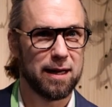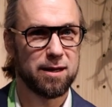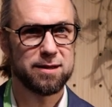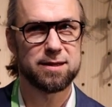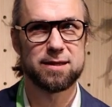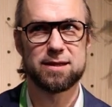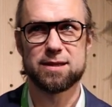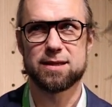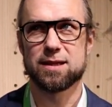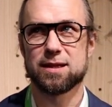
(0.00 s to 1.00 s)
a lot
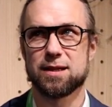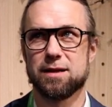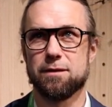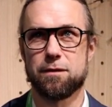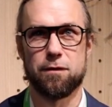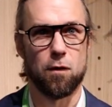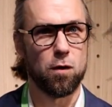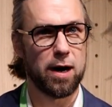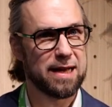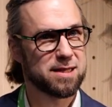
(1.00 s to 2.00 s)

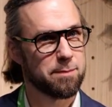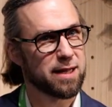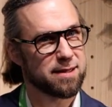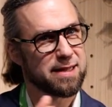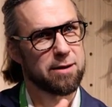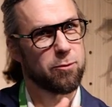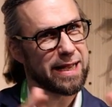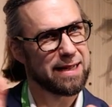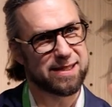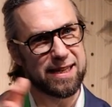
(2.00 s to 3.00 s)
for us, because then we
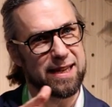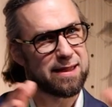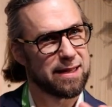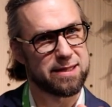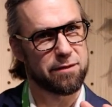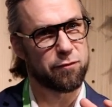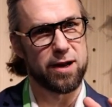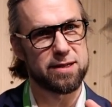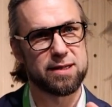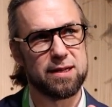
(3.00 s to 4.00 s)
can see the
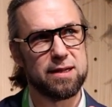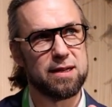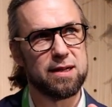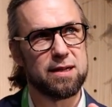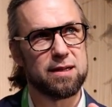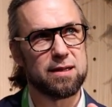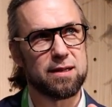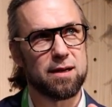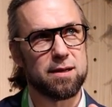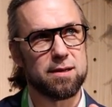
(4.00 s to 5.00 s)
different
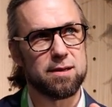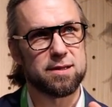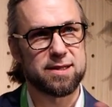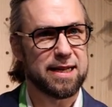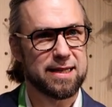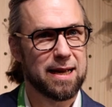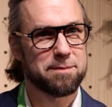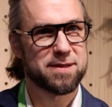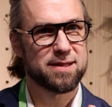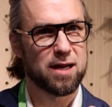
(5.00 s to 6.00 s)

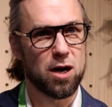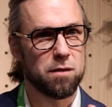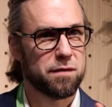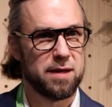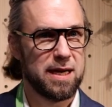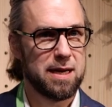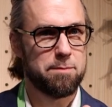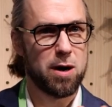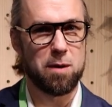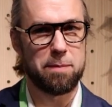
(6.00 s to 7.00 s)
setups of the
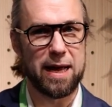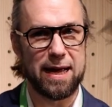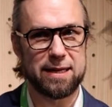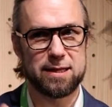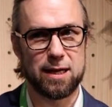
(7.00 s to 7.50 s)
power plant,